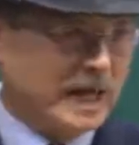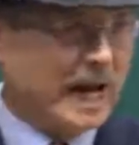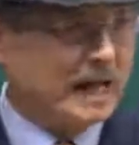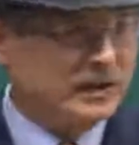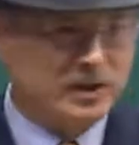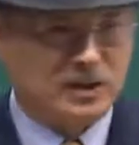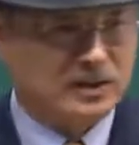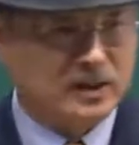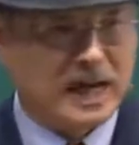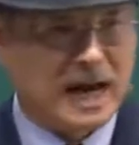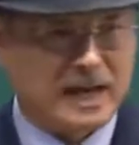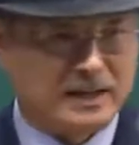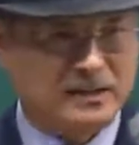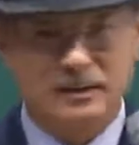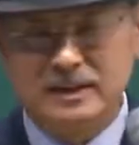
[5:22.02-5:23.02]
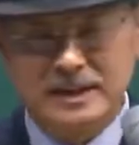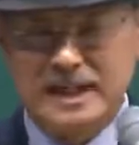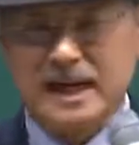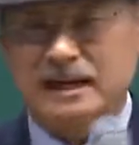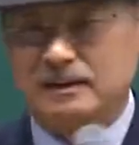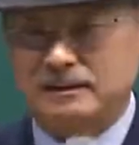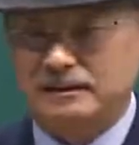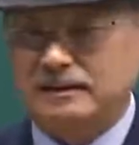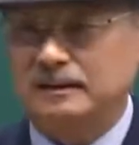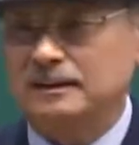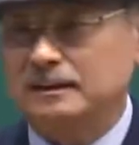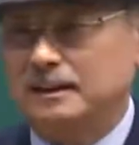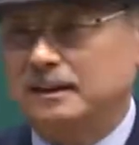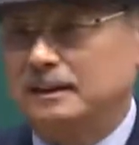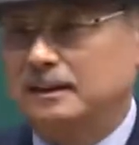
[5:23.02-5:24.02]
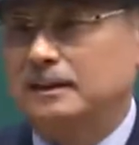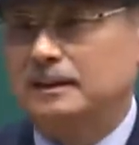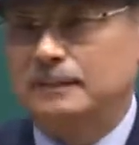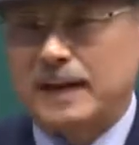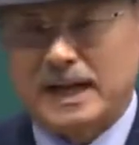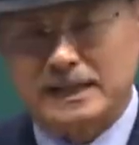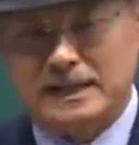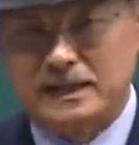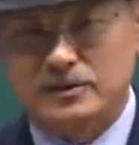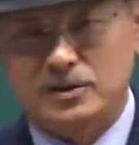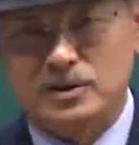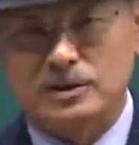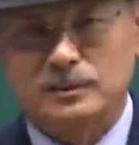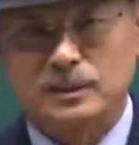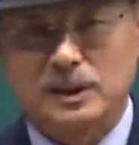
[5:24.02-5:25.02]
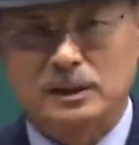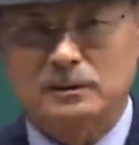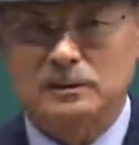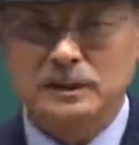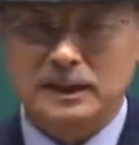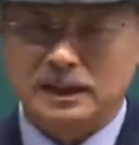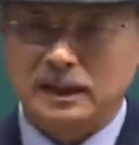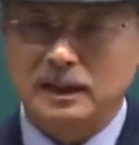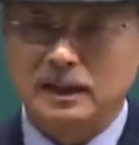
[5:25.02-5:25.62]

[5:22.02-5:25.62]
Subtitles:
appear to be divided 20 to 80. The fact of the matter